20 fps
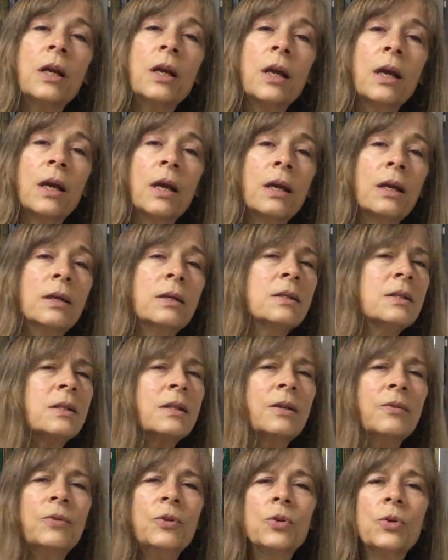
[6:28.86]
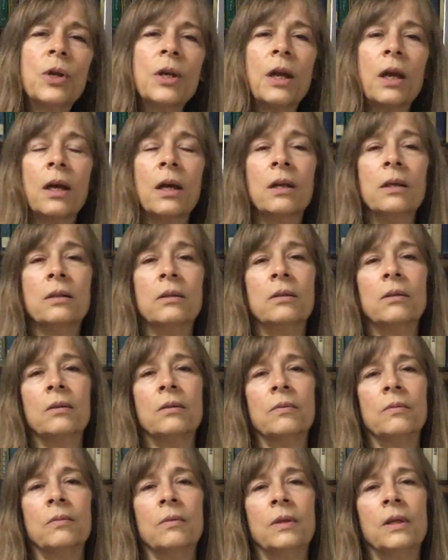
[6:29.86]
and see if you can't
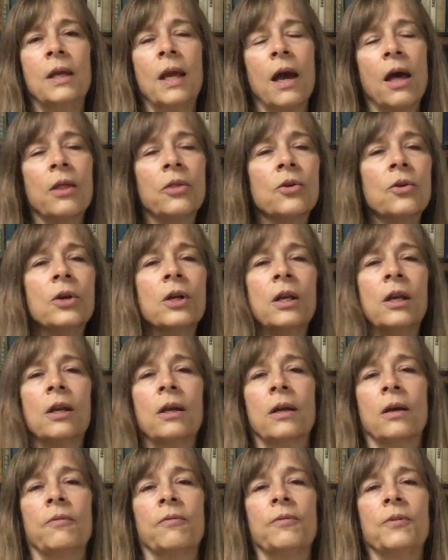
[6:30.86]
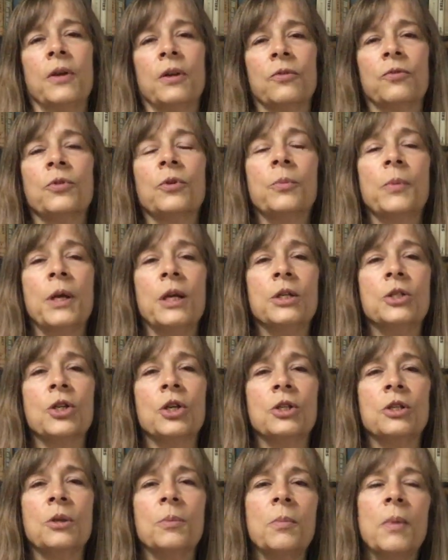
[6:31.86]
gather enough
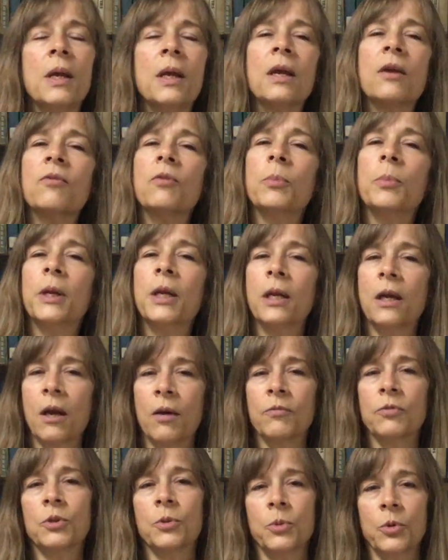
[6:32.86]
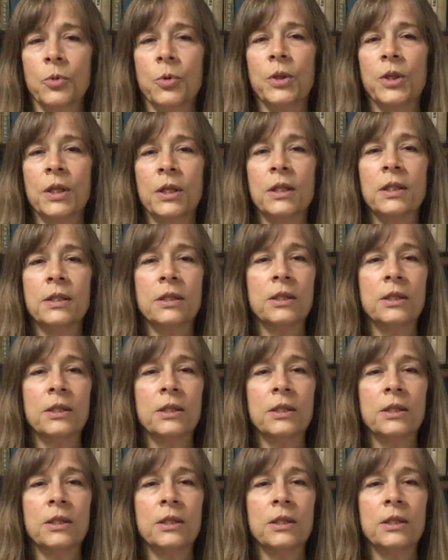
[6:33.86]
information to make everybody comfortable with a